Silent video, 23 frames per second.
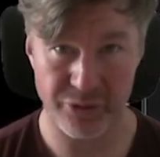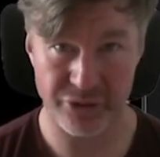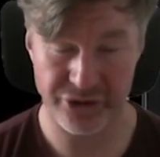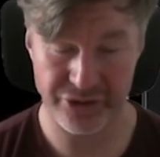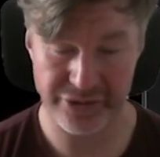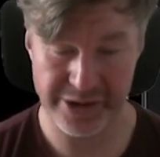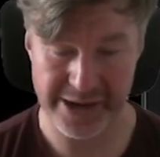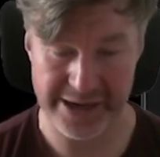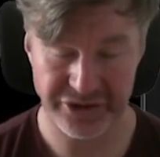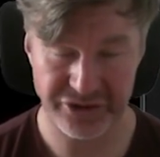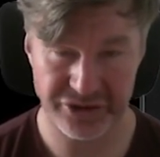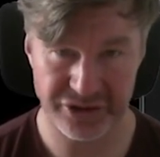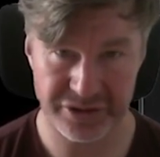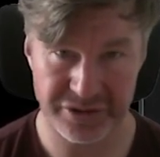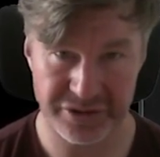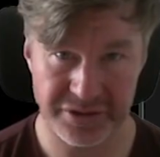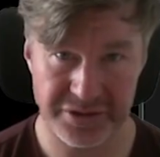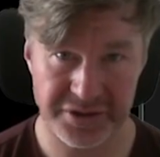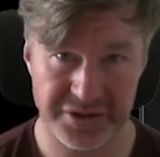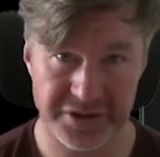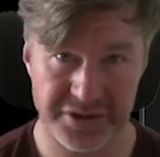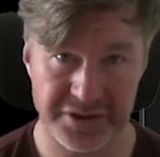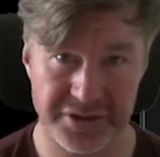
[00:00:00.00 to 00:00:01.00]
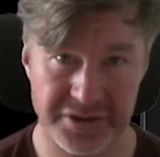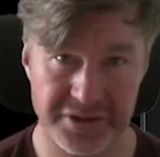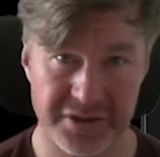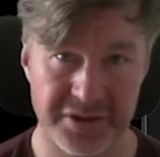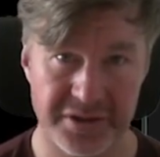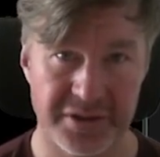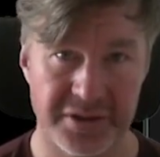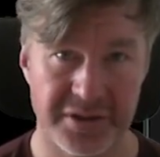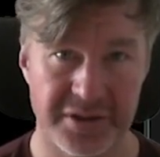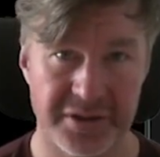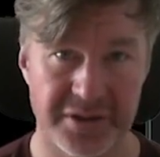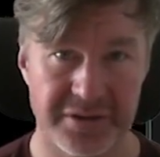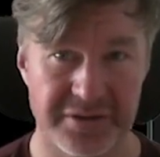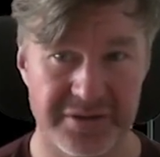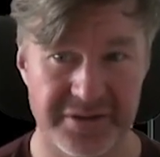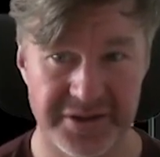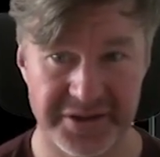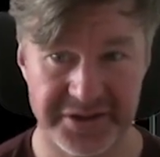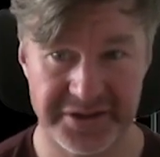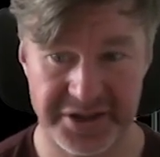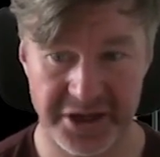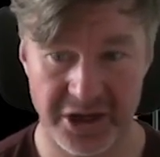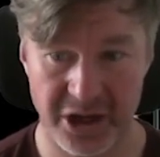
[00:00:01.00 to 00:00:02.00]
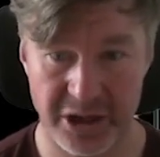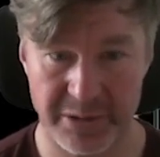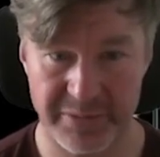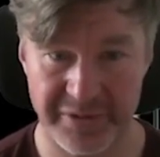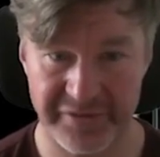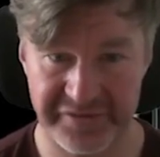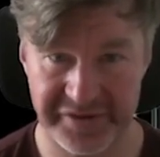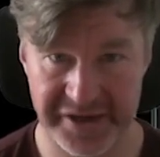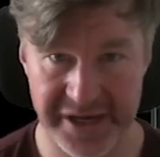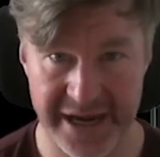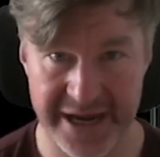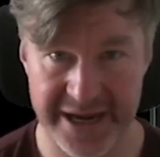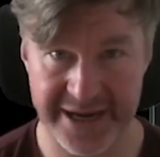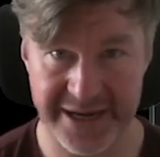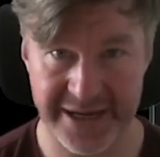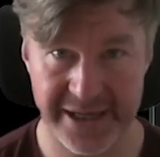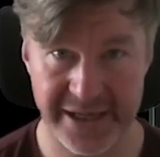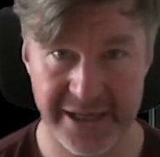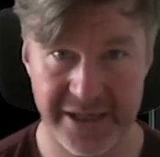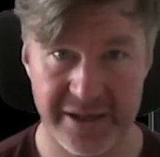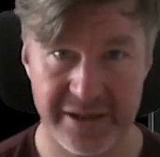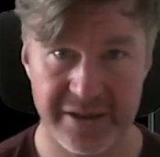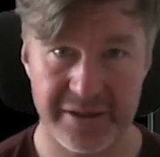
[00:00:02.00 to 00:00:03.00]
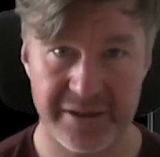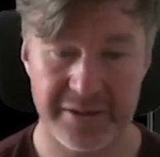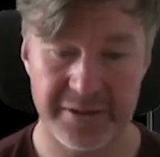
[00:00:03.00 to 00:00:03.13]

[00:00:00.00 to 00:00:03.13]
directions, the time of day,